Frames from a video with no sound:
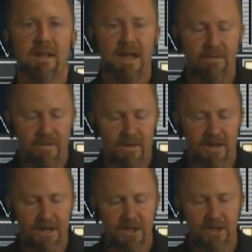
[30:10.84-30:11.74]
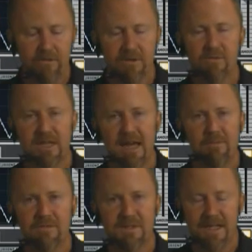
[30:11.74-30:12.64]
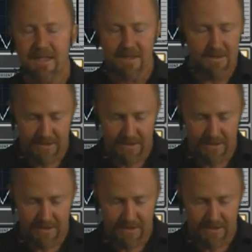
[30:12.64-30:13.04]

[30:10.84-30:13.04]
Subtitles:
everything I use came off Zeta,